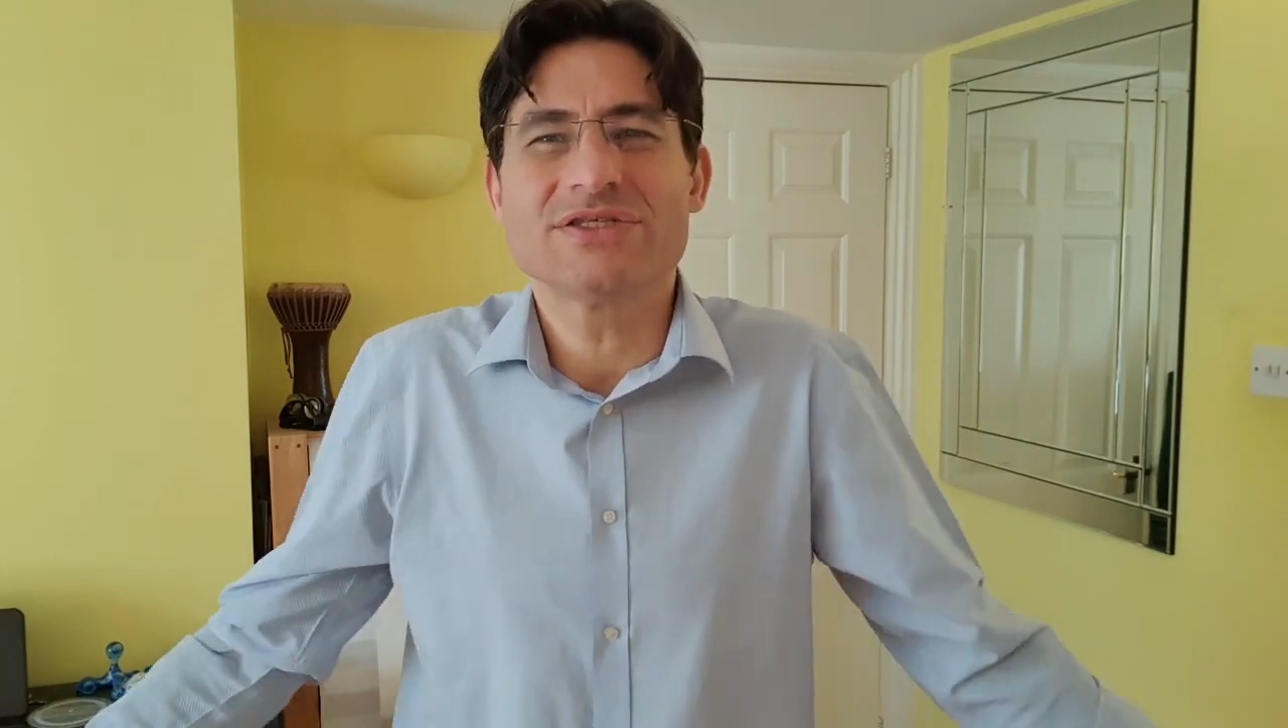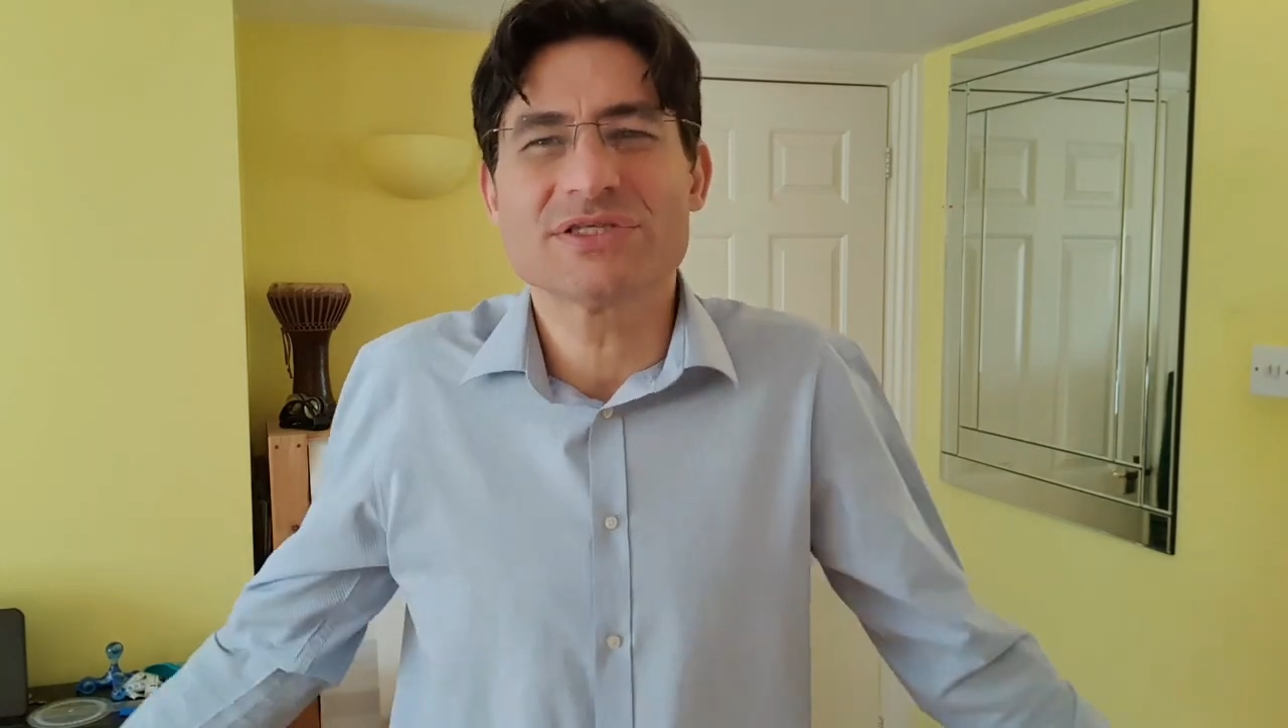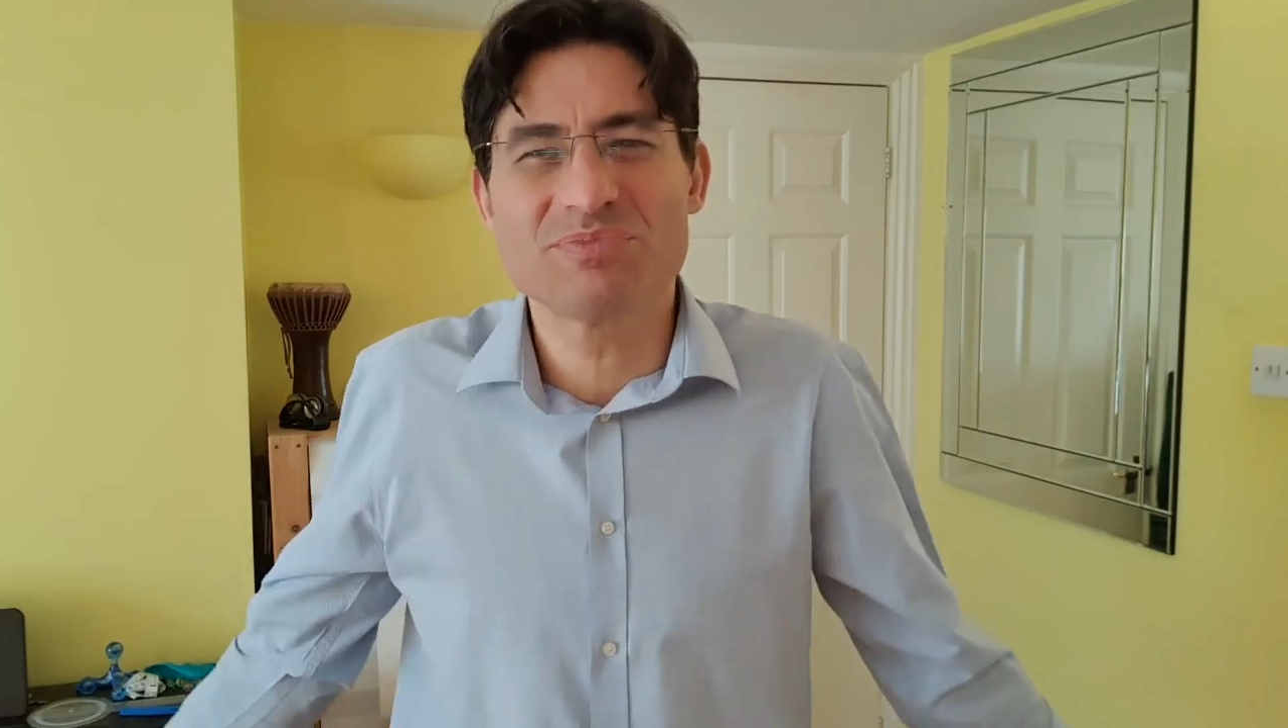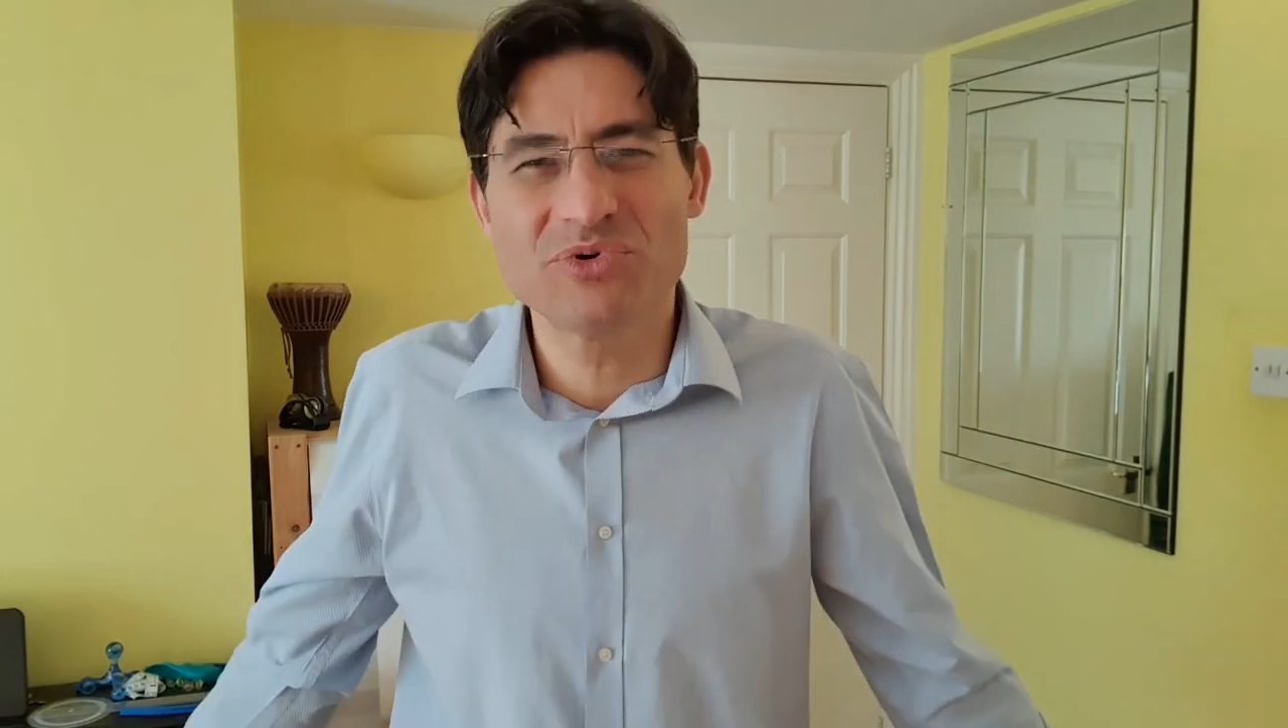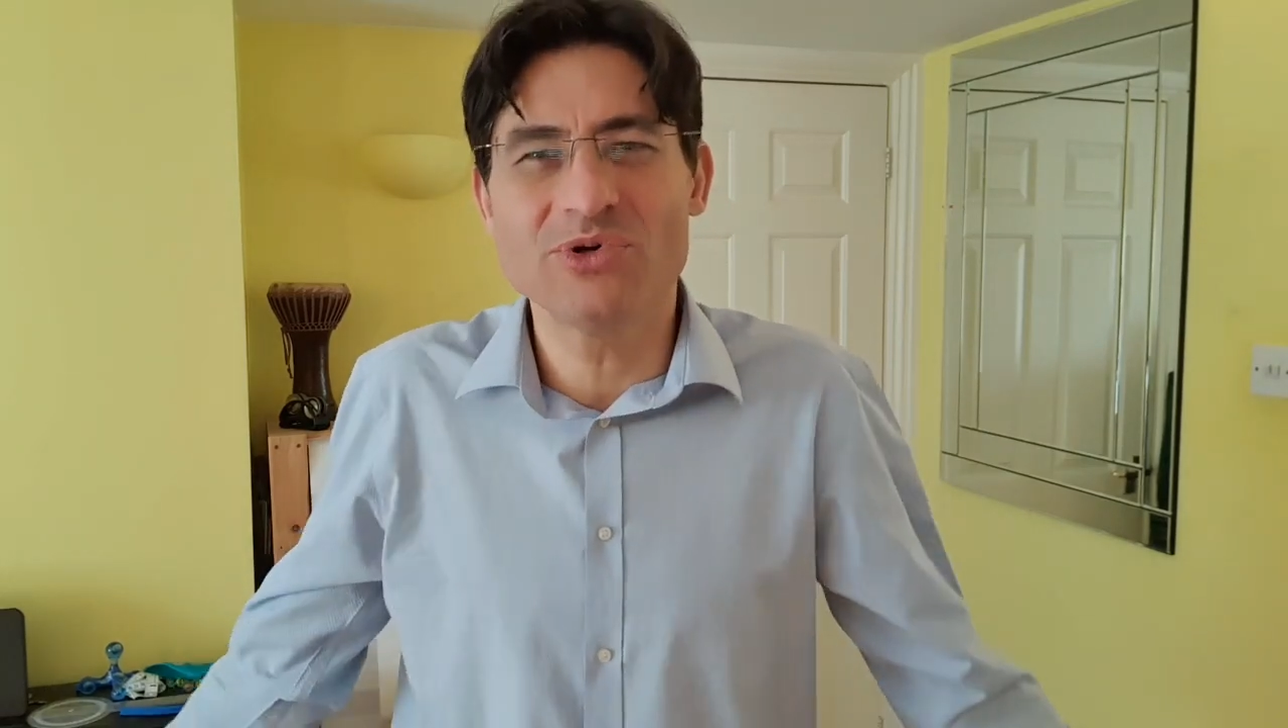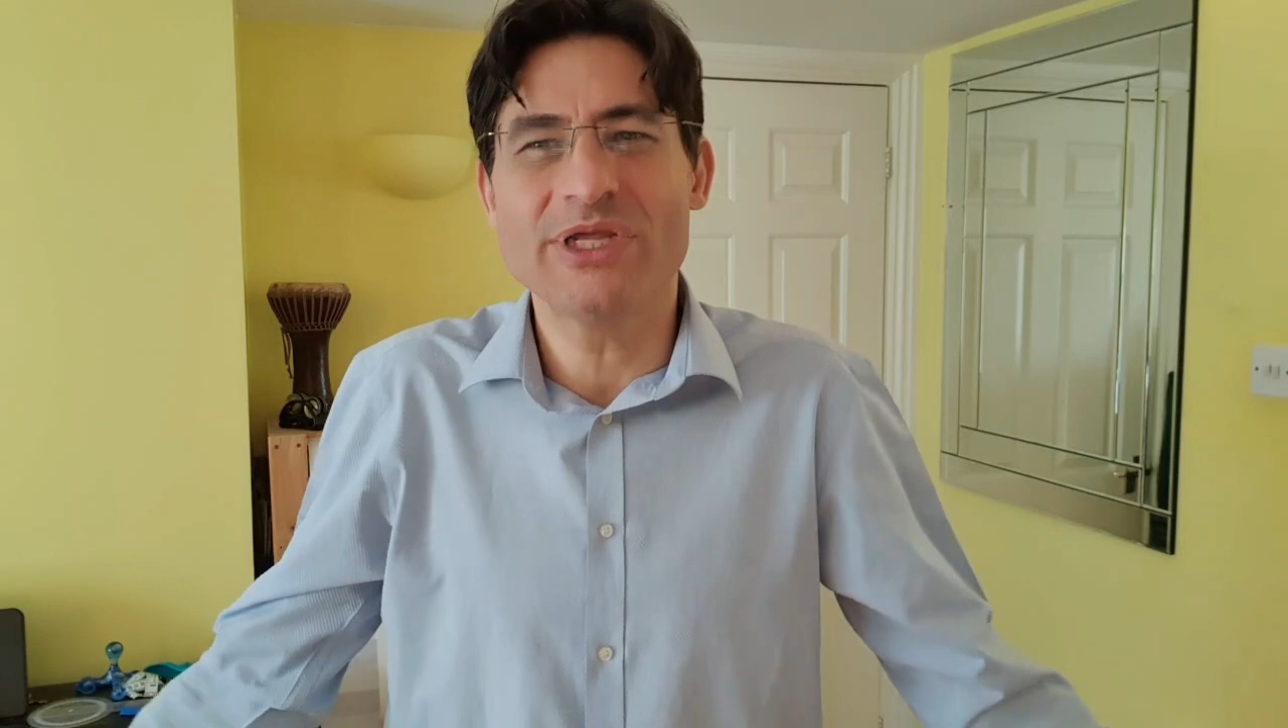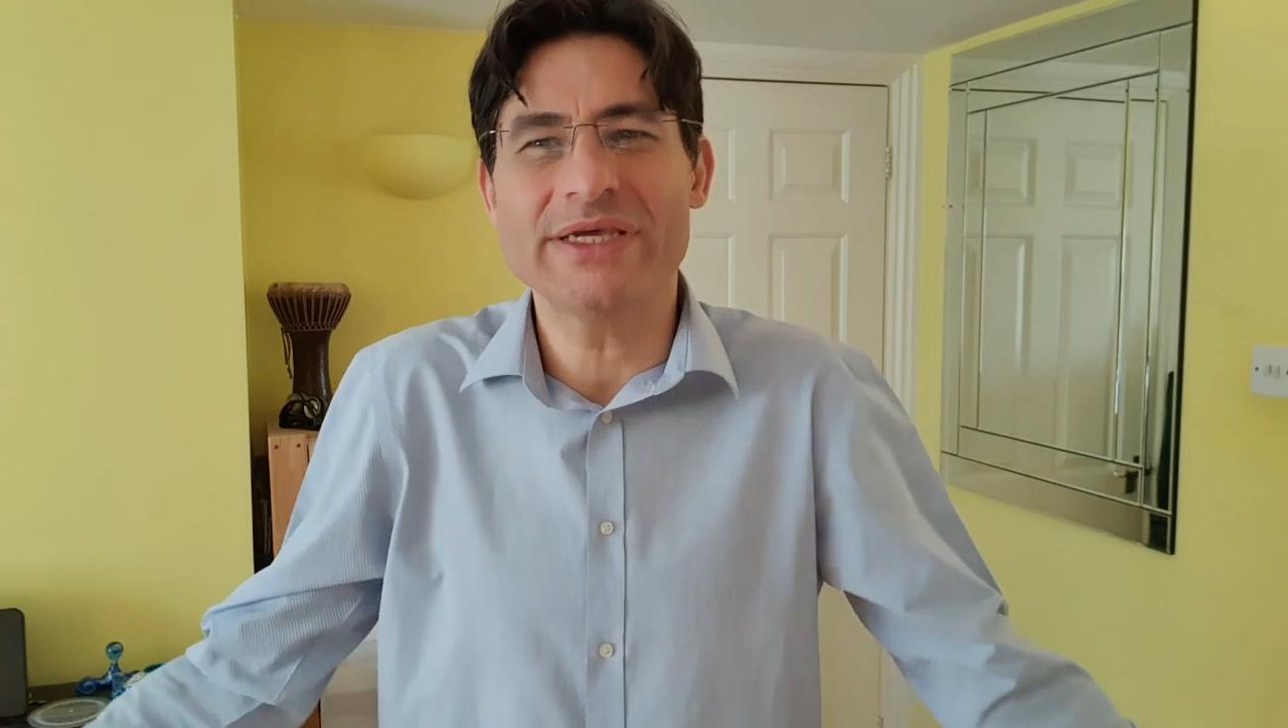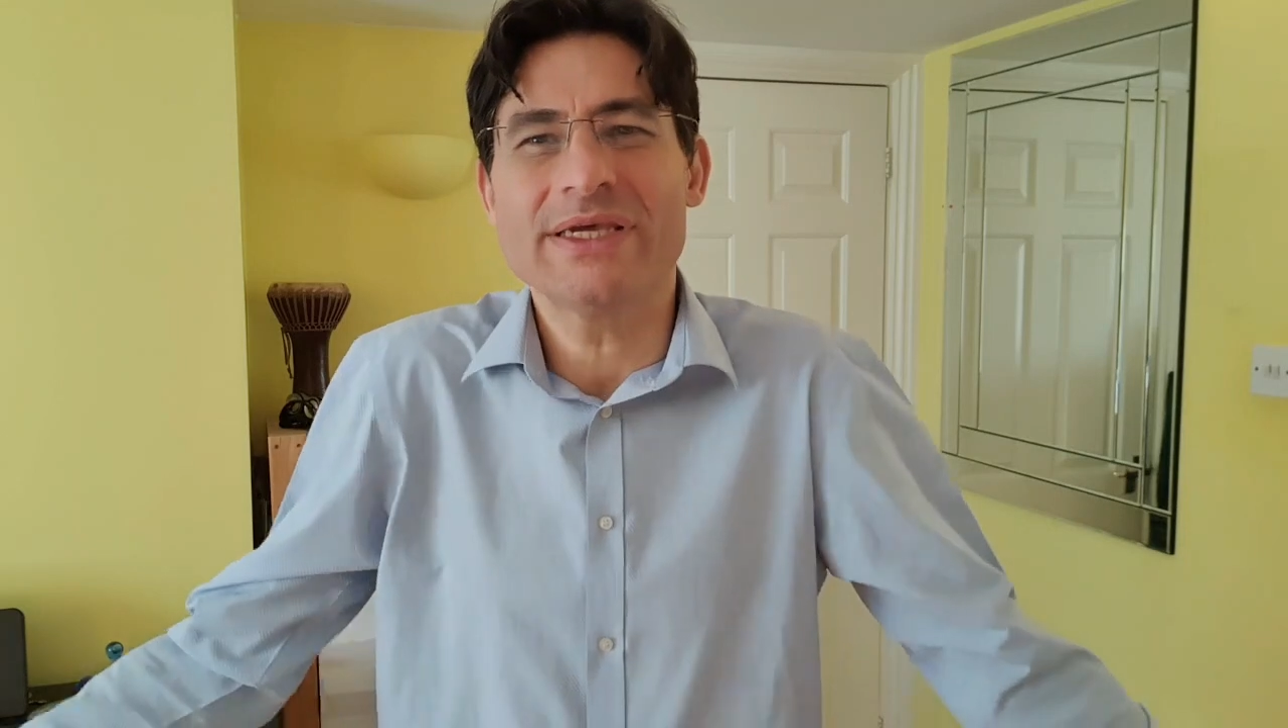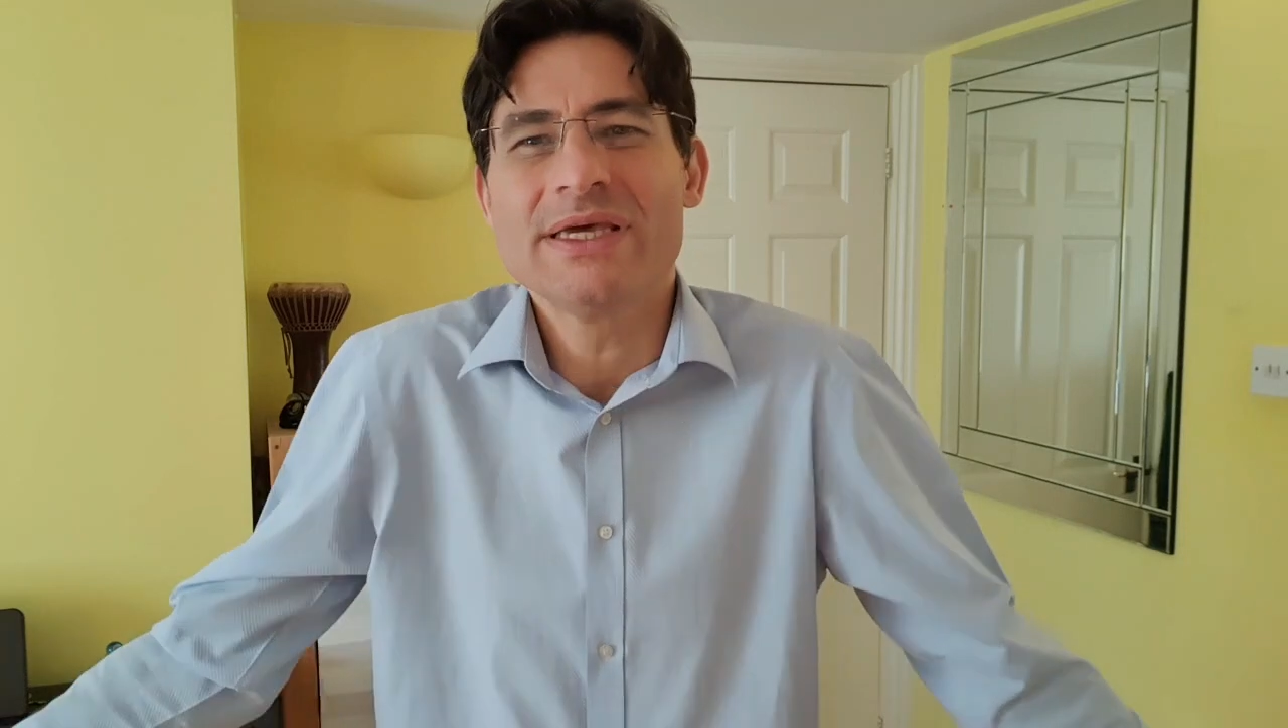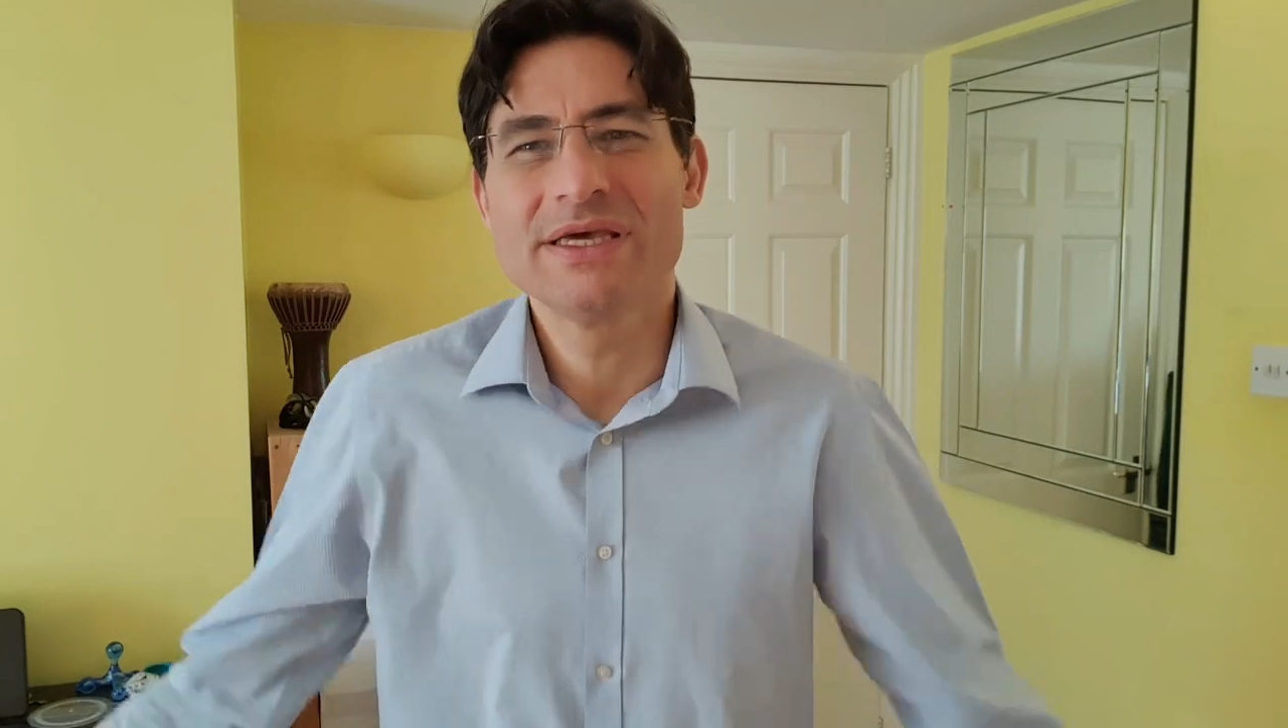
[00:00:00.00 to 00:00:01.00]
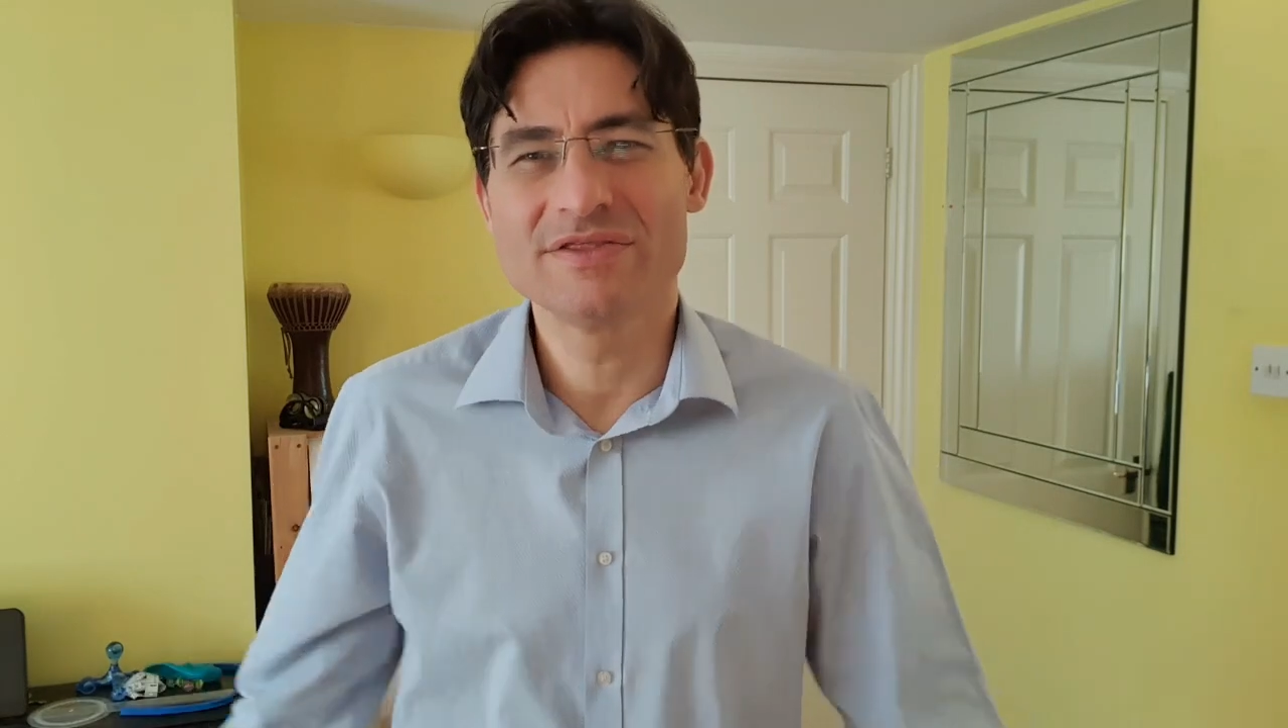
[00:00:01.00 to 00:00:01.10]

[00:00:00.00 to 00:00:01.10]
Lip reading: just pulling